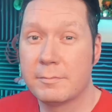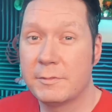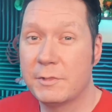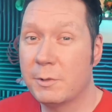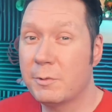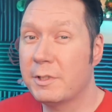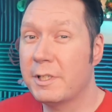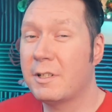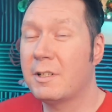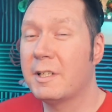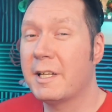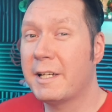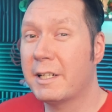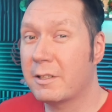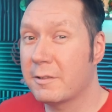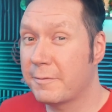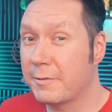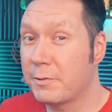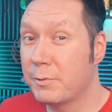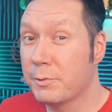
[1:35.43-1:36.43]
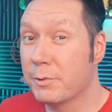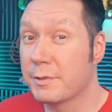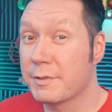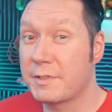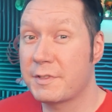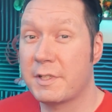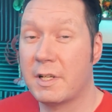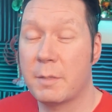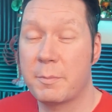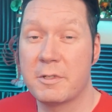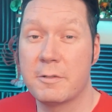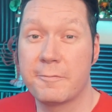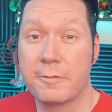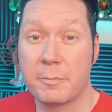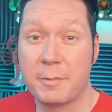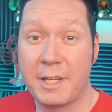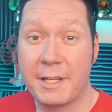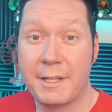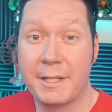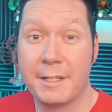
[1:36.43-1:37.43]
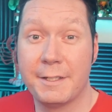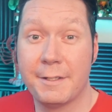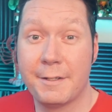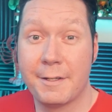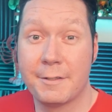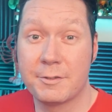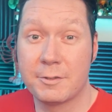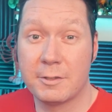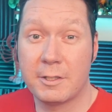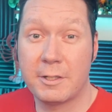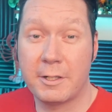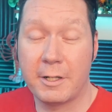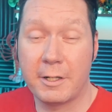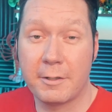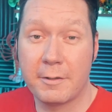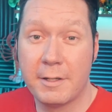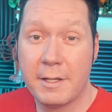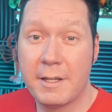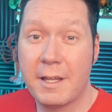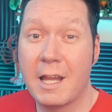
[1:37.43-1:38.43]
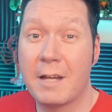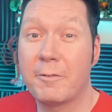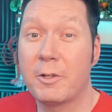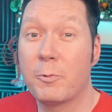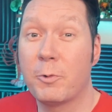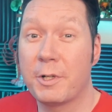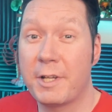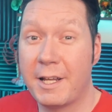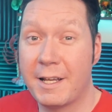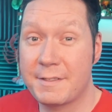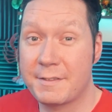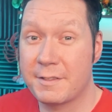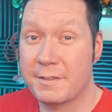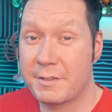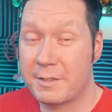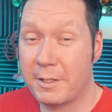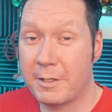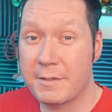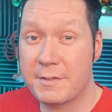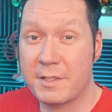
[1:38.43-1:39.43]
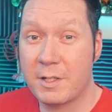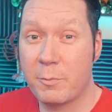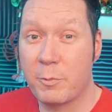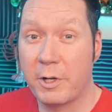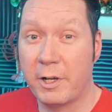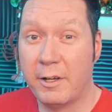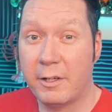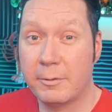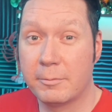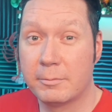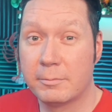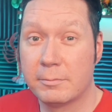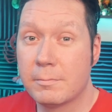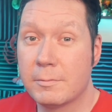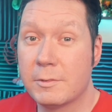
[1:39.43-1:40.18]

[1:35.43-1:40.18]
Don't let a lack of tools stop you from getting into digital art. Everyone has to start somewhere.